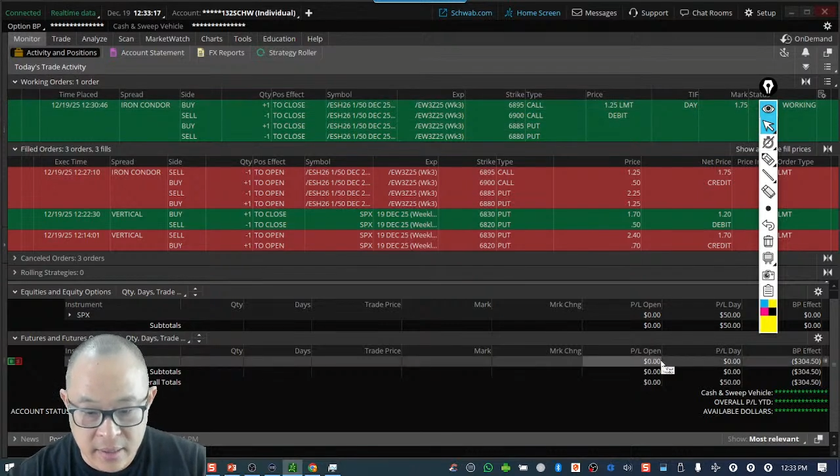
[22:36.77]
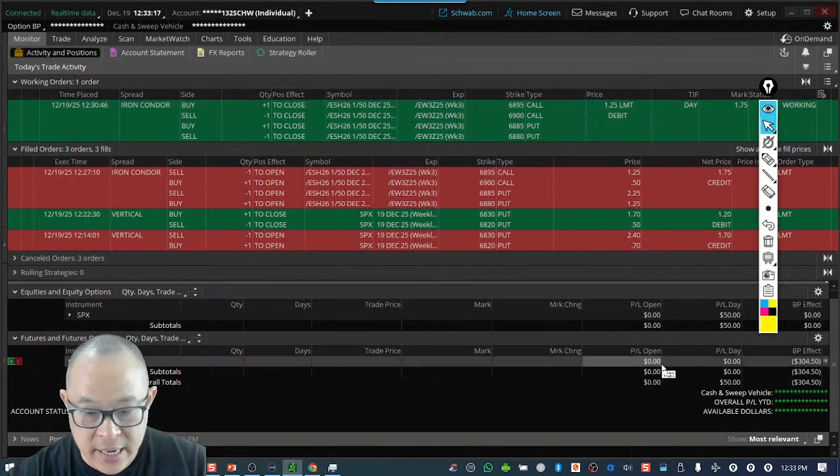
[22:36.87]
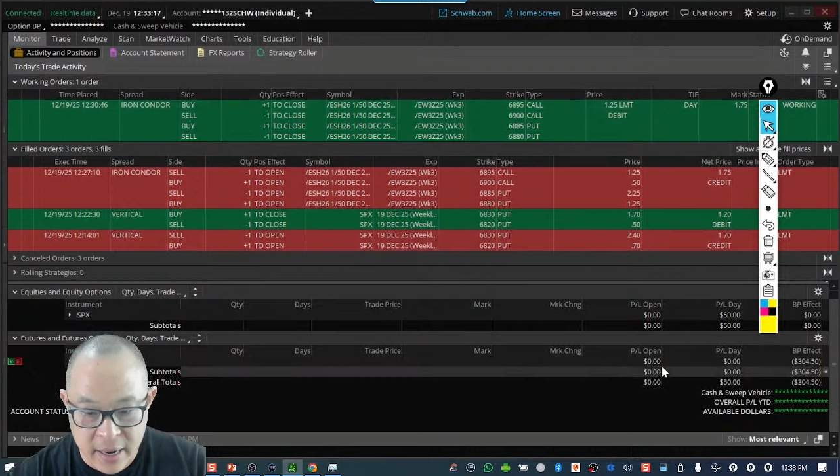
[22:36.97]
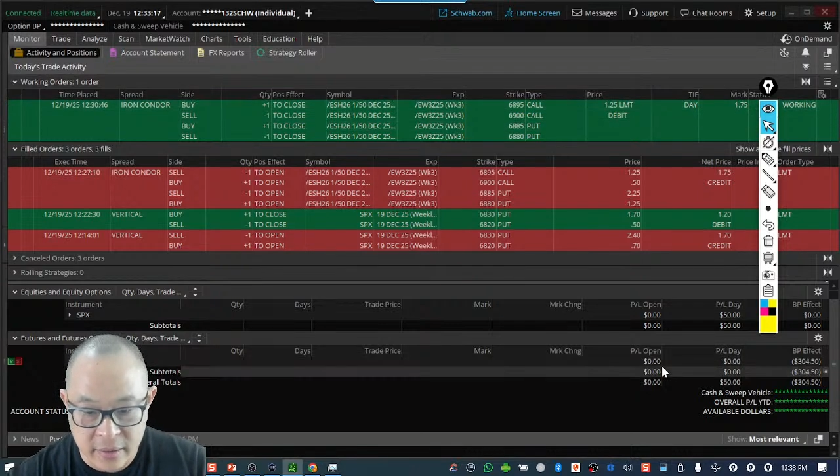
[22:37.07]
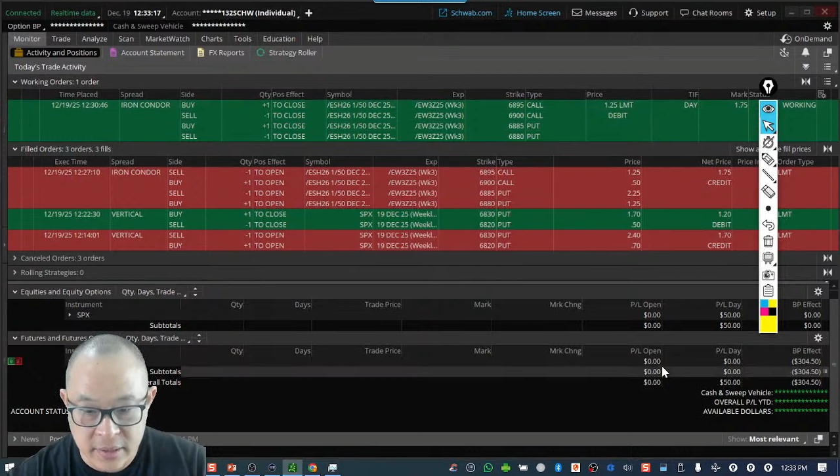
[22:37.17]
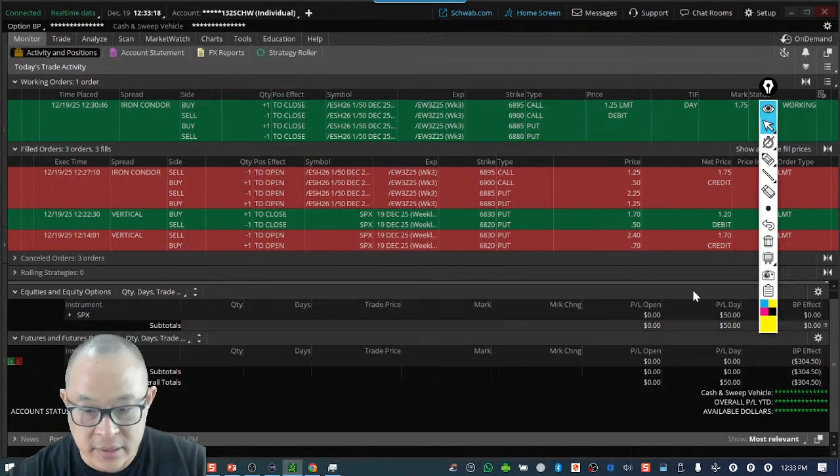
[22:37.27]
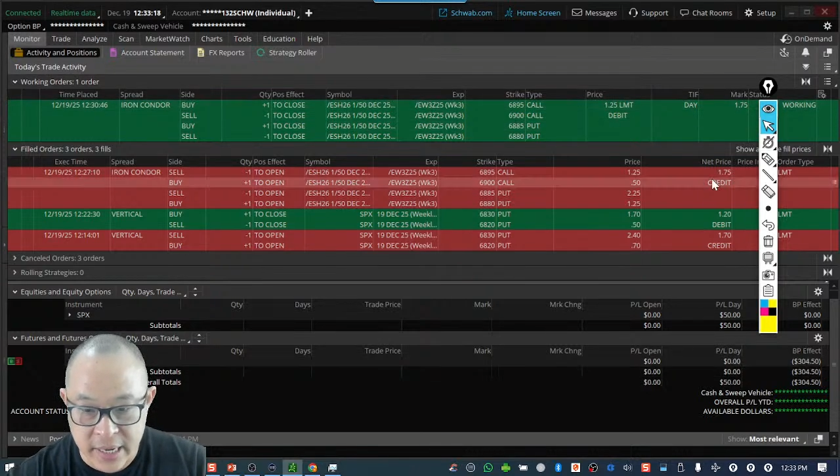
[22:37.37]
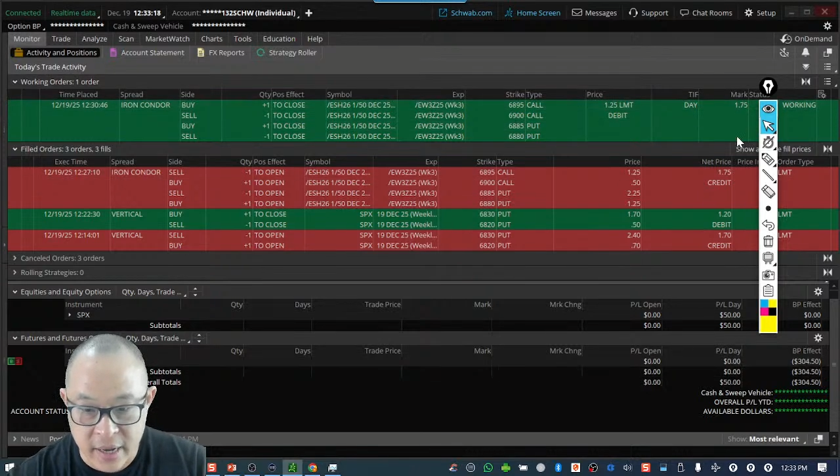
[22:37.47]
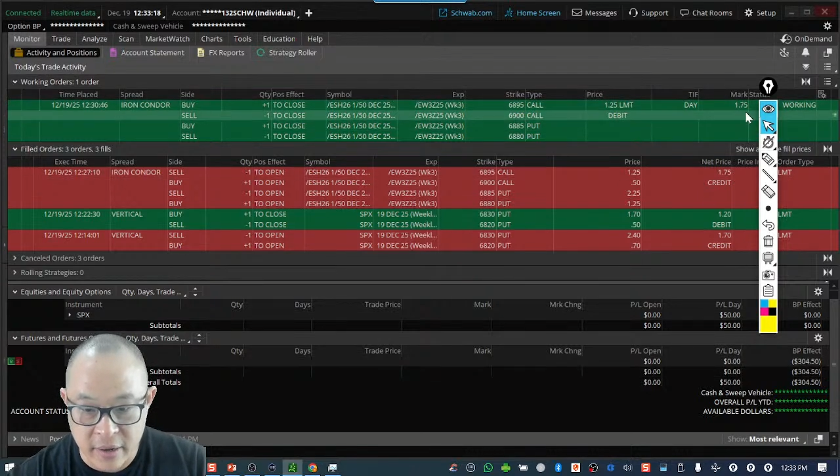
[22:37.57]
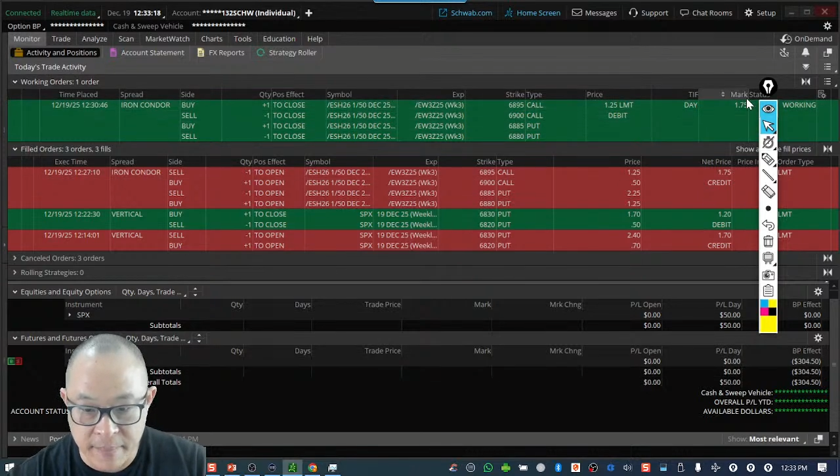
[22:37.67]
Down
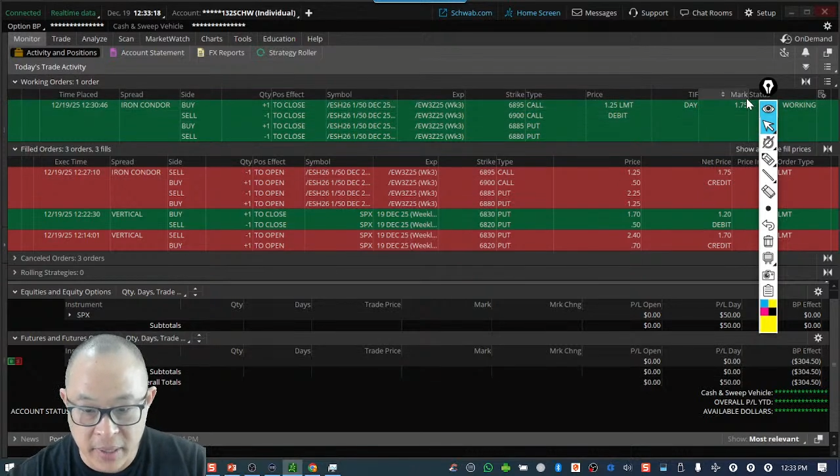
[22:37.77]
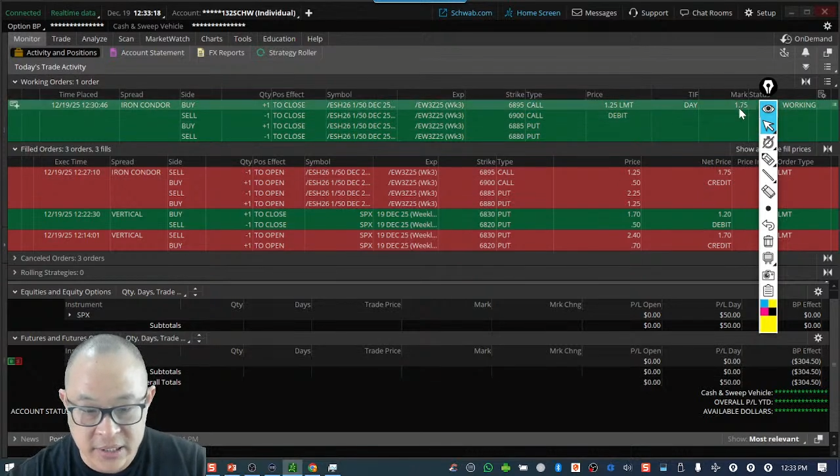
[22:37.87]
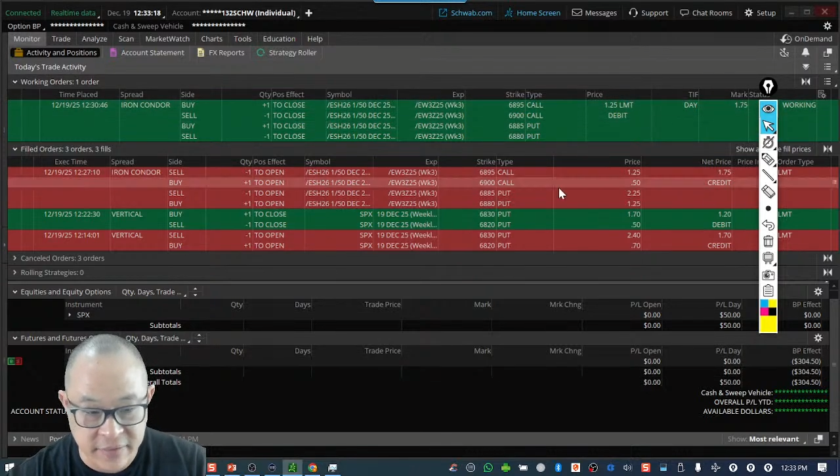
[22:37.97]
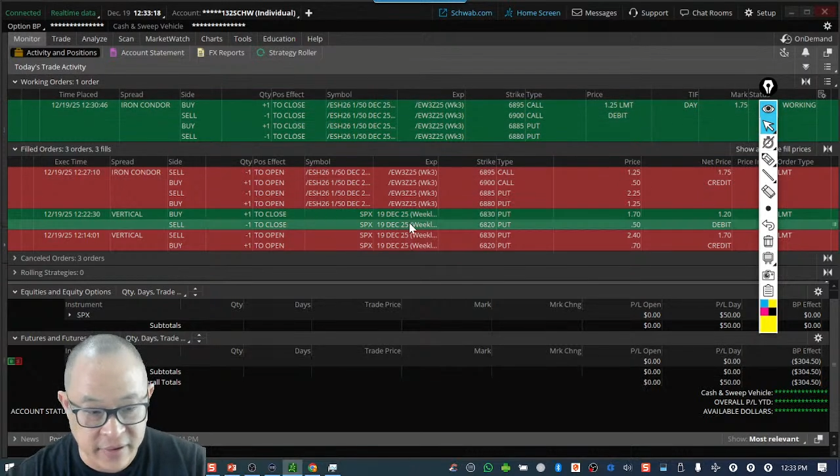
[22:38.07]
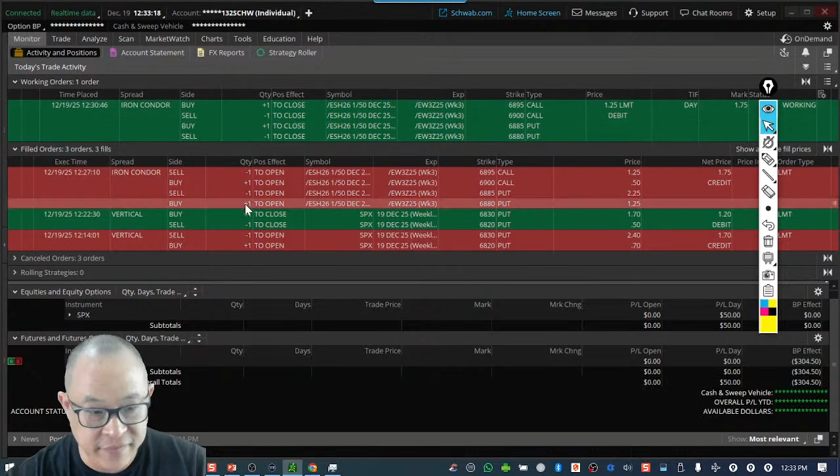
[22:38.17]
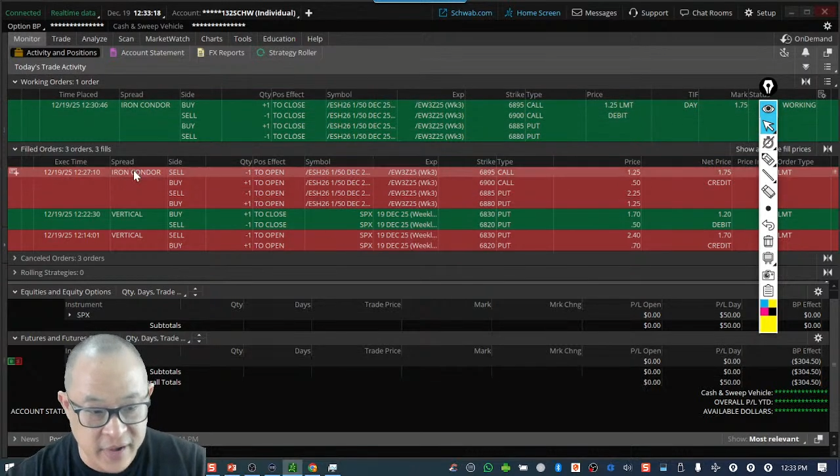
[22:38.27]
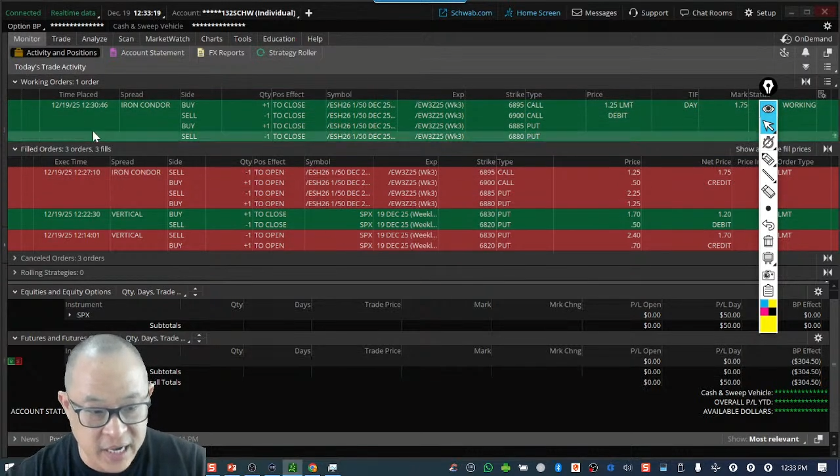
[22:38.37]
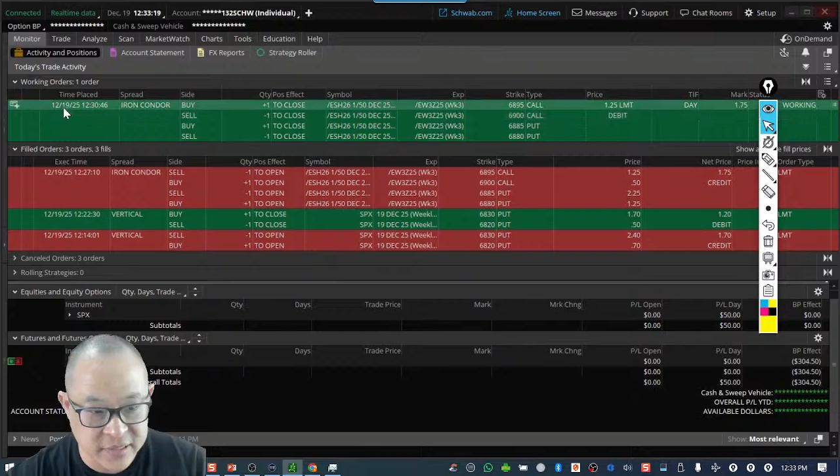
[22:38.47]
now $1.75.